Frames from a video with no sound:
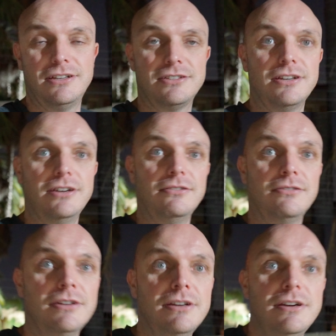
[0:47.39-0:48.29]
So
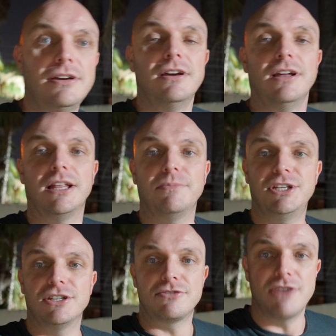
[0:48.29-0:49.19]
let me
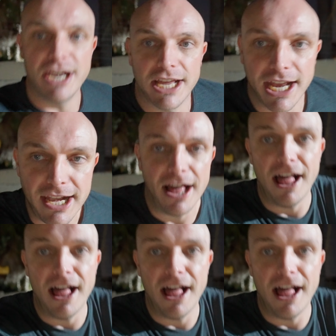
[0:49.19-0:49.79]
just run again.